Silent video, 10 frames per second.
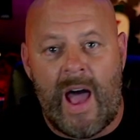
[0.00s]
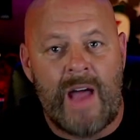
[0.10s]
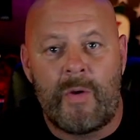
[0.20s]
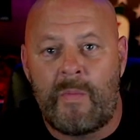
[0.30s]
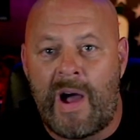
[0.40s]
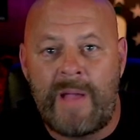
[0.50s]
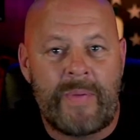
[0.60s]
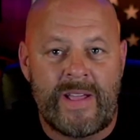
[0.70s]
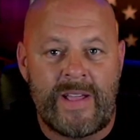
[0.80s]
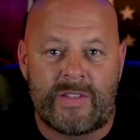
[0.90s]
I don't
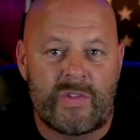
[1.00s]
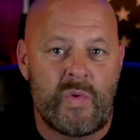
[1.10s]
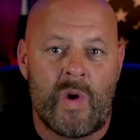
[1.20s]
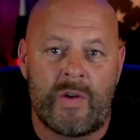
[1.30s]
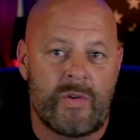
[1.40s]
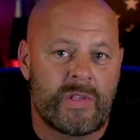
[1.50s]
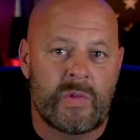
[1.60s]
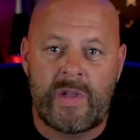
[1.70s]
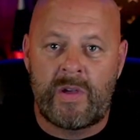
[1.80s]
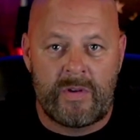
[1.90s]
mind paying $200,
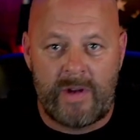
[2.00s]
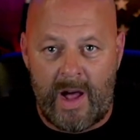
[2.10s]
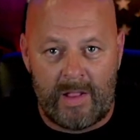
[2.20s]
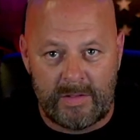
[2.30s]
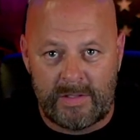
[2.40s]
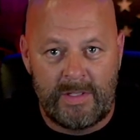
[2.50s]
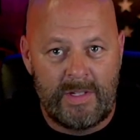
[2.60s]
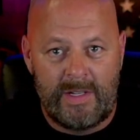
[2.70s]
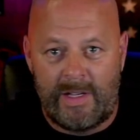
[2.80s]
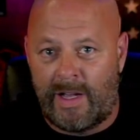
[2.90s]
$300,
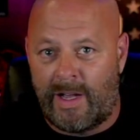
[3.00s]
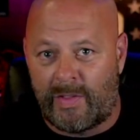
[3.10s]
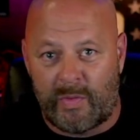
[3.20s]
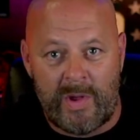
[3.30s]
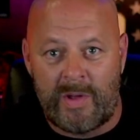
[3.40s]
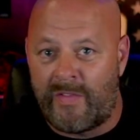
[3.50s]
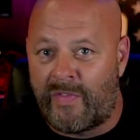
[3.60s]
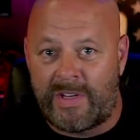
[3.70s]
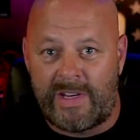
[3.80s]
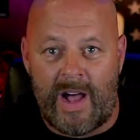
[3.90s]

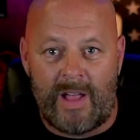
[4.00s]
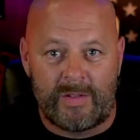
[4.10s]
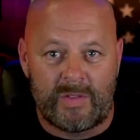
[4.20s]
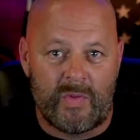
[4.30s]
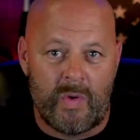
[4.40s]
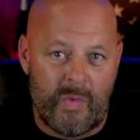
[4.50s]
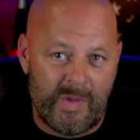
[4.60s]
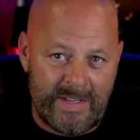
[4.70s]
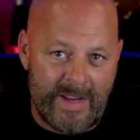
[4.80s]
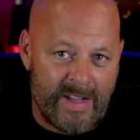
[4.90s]
$350 for a
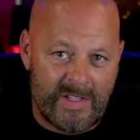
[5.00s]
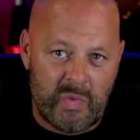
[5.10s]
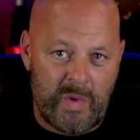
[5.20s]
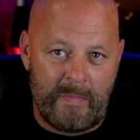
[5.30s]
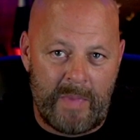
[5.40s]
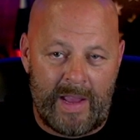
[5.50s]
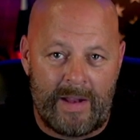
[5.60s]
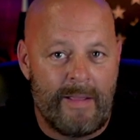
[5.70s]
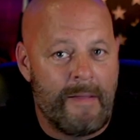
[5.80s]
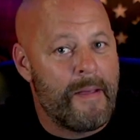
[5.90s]
really nice swim bait.
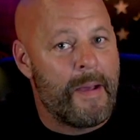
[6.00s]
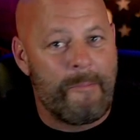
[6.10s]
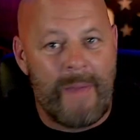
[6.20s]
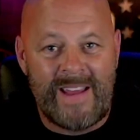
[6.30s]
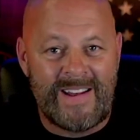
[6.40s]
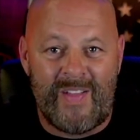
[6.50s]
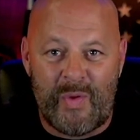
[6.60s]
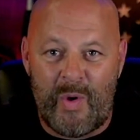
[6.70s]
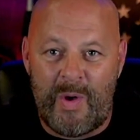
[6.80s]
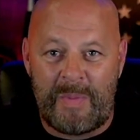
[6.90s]
I might
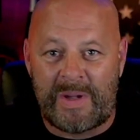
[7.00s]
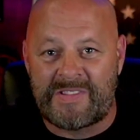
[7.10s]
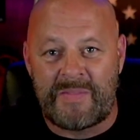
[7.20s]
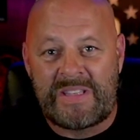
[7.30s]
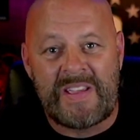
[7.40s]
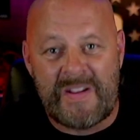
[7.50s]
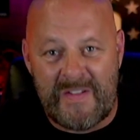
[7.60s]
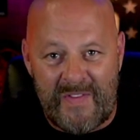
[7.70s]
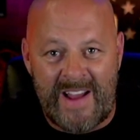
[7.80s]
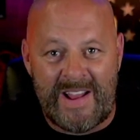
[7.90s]
not throw it because I'd be
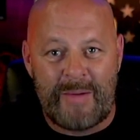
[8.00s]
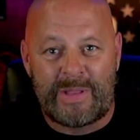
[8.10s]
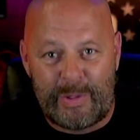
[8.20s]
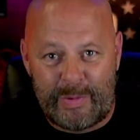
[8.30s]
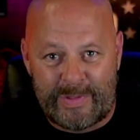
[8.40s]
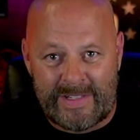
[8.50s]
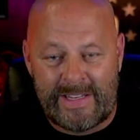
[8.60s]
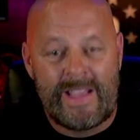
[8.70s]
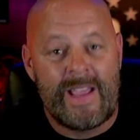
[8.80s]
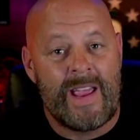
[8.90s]
terrified I would lose it.
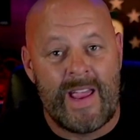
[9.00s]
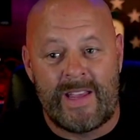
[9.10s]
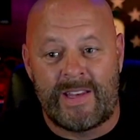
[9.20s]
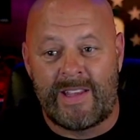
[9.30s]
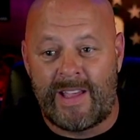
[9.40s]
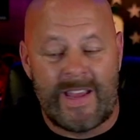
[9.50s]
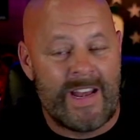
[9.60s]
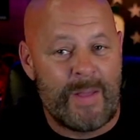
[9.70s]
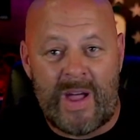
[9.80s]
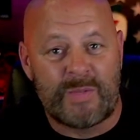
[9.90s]
And
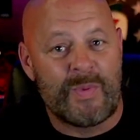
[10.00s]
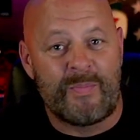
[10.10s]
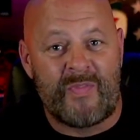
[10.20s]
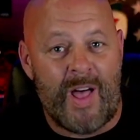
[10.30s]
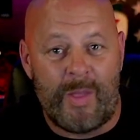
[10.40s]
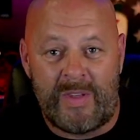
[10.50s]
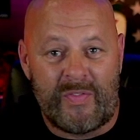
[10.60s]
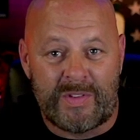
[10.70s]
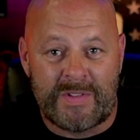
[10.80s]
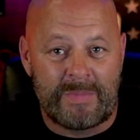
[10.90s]
anybody who's been following me
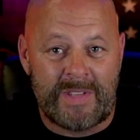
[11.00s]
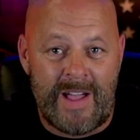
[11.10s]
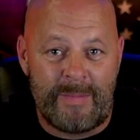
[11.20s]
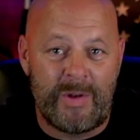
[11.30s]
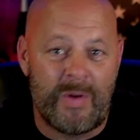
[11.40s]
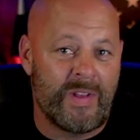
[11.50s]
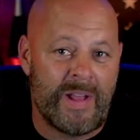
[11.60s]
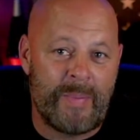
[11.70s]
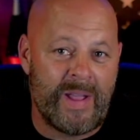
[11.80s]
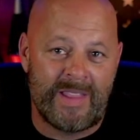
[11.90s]
for some time, you know that
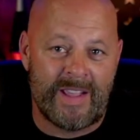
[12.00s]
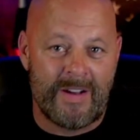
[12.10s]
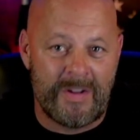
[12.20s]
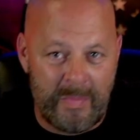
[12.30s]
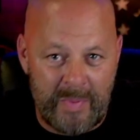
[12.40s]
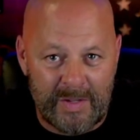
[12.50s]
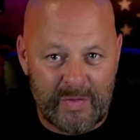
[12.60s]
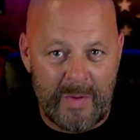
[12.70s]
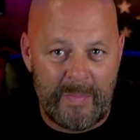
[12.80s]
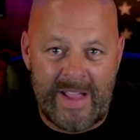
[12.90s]
I paid like $100
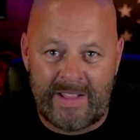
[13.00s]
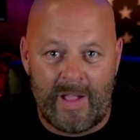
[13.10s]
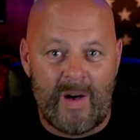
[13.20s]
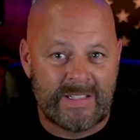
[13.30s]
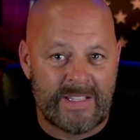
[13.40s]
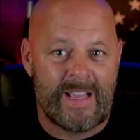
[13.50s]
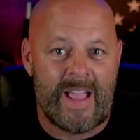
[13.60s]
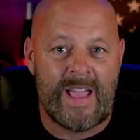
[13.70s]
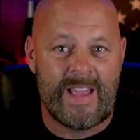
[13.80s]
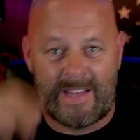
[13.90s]
for a bait and lost it.
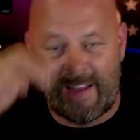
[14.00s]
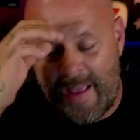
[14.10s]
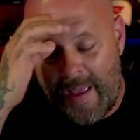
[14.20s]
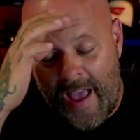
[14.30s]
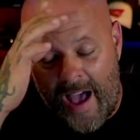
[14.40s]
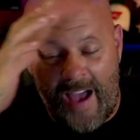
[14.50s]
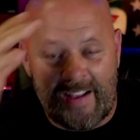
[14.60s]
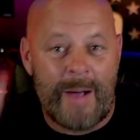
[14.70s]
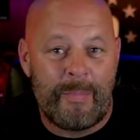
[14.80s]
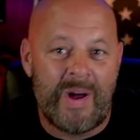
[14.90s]
And I
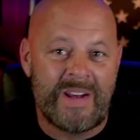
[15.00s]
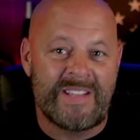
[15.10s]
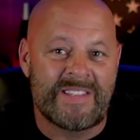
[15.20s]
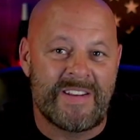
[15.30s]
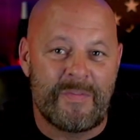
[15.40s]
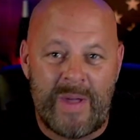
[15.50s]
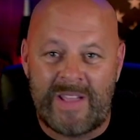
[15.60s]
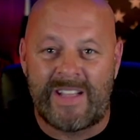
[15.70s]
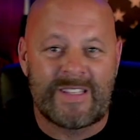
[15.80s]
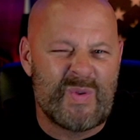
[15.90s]
got buddies that have
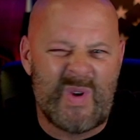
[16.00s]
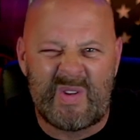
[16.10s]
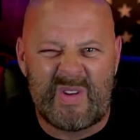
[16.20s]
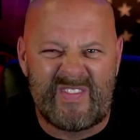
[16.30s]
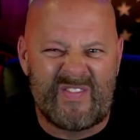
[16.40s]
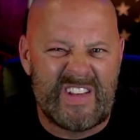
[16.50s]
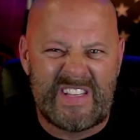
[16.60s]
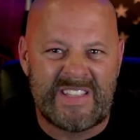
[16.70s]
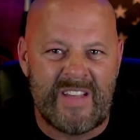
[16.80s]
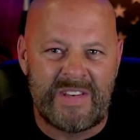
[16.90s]
paid like $257,
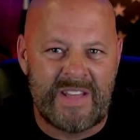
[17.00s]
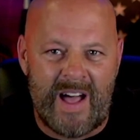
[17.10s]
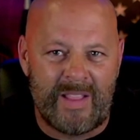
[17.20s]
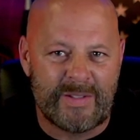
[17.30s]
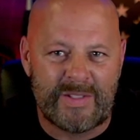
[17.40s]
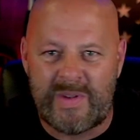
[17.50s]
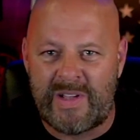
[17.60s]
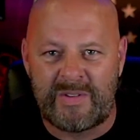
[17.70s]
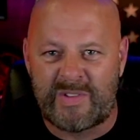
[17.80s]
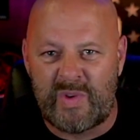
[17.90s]

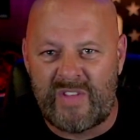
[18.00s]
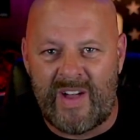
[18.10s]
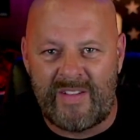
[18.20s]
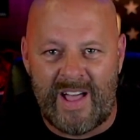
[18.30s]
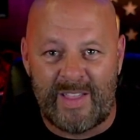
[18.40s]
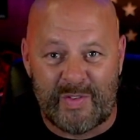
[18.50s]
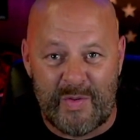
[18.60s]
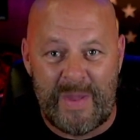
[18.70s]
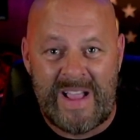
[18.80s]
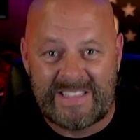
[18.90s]
$325
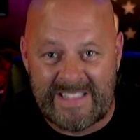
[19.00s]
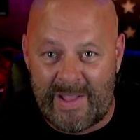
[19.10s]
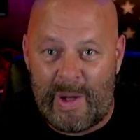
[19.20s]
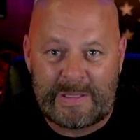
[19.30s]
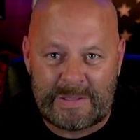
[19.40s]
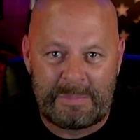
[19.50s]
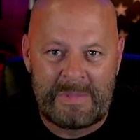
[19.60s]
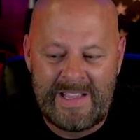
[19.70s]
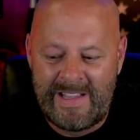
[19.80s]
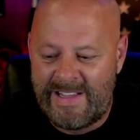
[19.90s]
for baits and lost them.
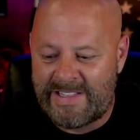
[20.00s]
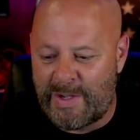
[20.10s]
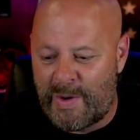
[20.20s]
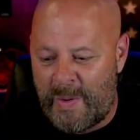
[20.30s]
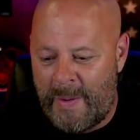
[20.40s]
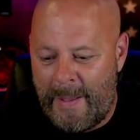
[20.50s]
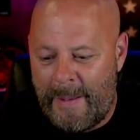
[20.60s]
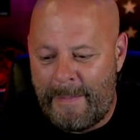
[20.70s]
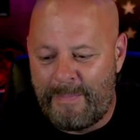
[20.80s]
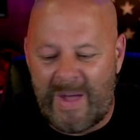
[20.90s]
So
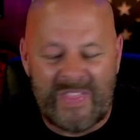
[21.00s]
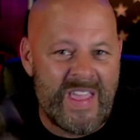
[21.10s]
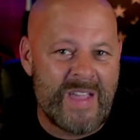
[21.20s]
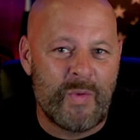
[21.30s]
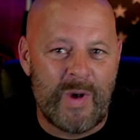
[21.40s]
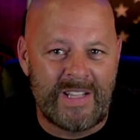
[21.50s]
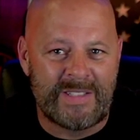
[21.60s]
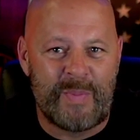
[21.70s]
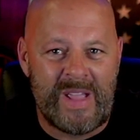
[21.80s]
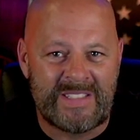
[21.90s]
my thing
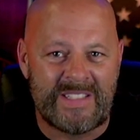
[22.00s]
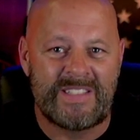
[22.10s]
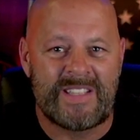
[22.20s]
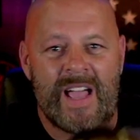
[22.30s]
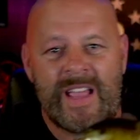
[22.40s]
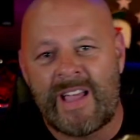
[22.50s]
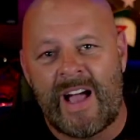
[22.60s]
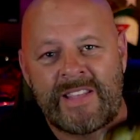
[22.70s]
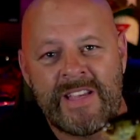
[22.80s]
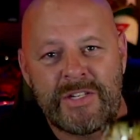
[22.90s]
was basically is I
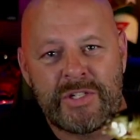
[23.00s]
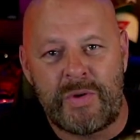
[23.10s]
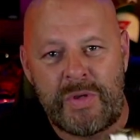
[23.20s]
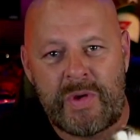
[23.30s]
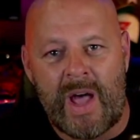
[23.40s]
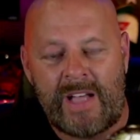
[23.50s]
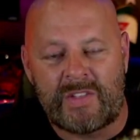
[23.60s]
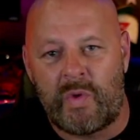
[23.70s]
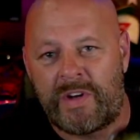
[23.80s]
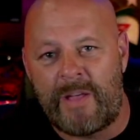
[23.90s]
tend to show you
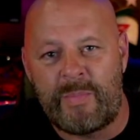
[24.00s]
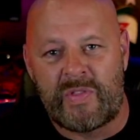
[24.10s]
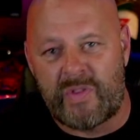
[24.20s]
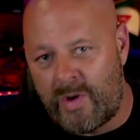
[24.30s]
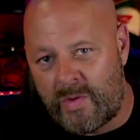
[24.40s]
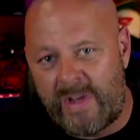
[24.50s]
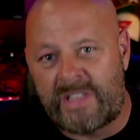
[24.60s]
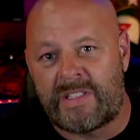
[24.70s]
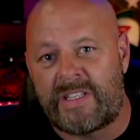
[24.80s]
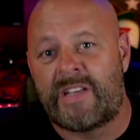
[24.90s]
guys what I've been throwing
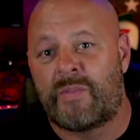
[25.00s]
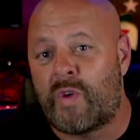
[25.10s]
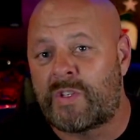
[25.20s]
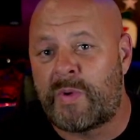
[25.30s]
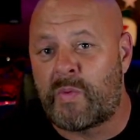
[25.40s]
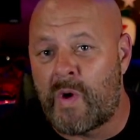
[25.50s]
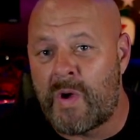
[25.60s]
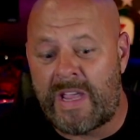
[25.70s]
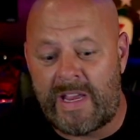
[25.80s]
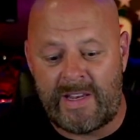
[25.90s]
recently and what's been
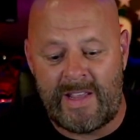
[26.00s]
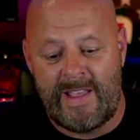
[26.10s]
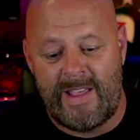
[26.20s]
working.